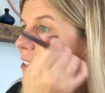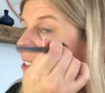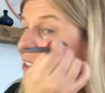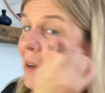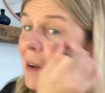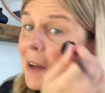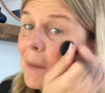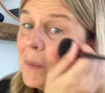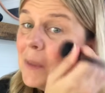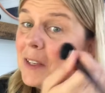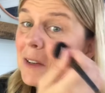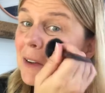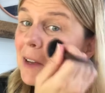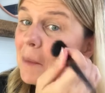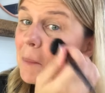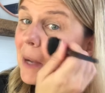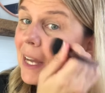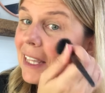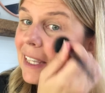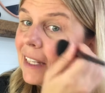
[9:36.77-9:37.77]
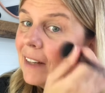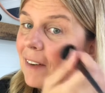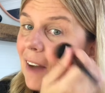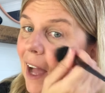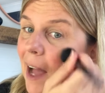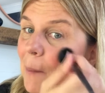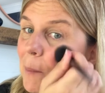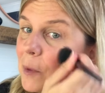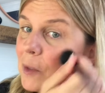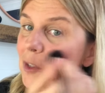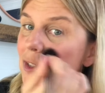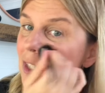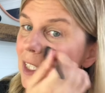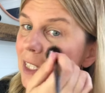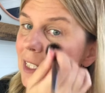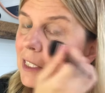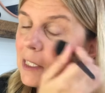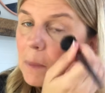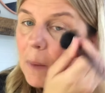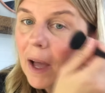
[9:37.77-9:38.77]
So I'm doing my little apple
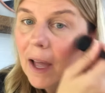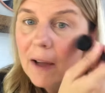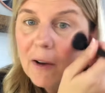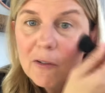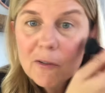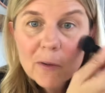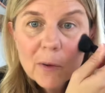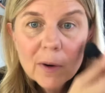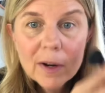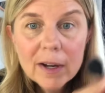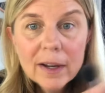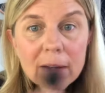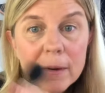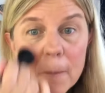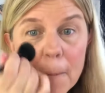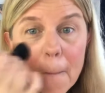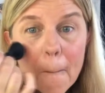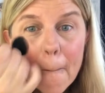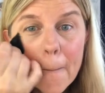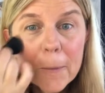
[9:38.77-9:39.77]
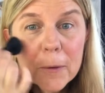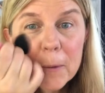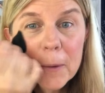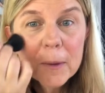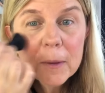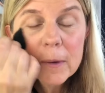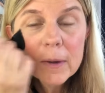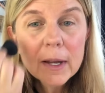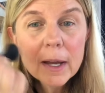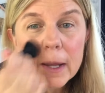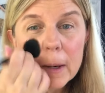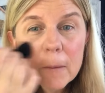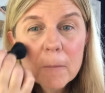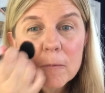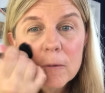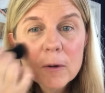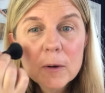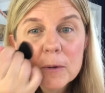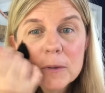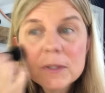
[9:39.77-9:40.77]
cheek smile for you. So I look kind of
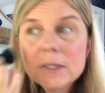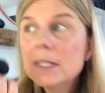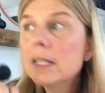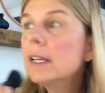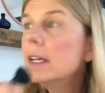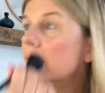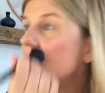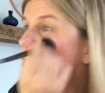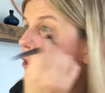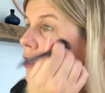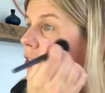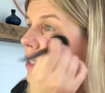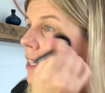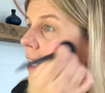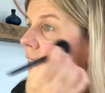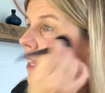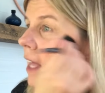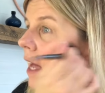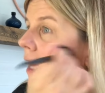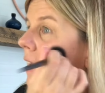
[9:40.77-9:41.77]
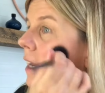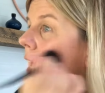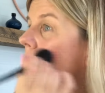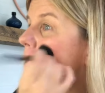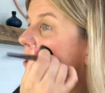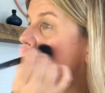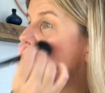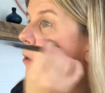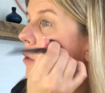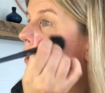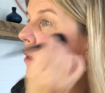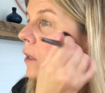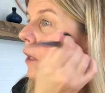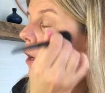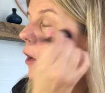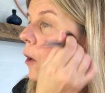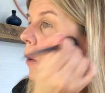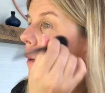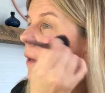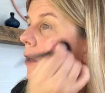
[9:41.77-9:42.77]
rosy, and you just get that natural
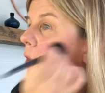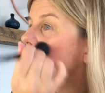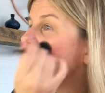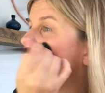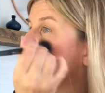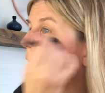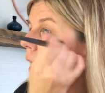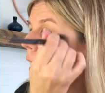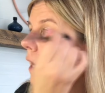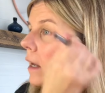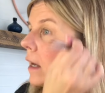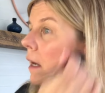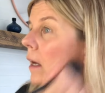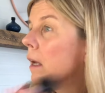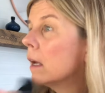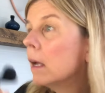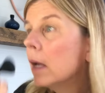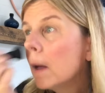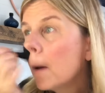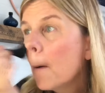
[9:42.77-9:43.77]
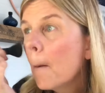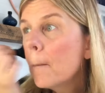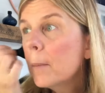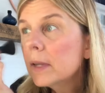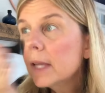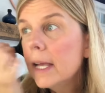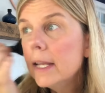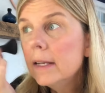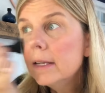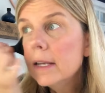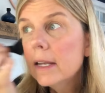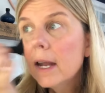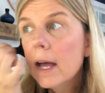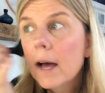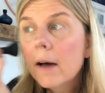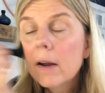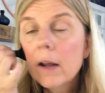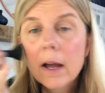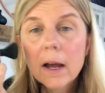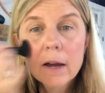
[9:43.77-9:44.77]
glow, and you can kind of blend it
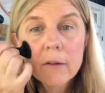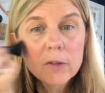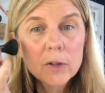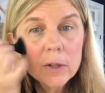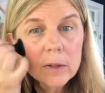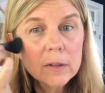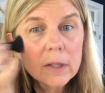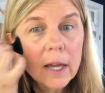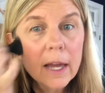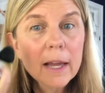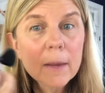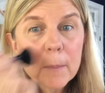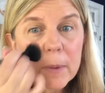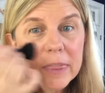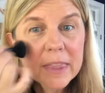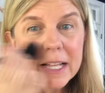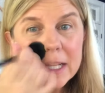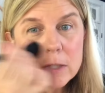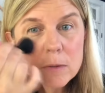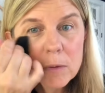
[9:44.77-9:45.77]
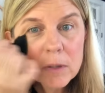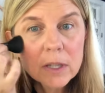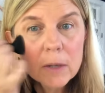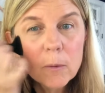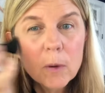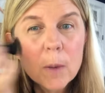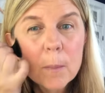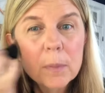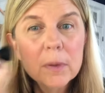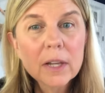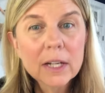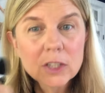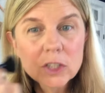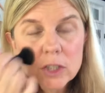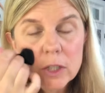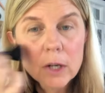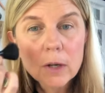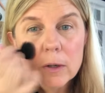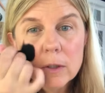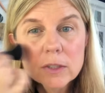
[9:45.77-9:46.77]
out however you like. But that's really where blush
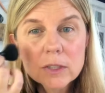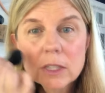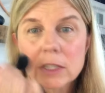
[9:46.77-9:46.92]
goes.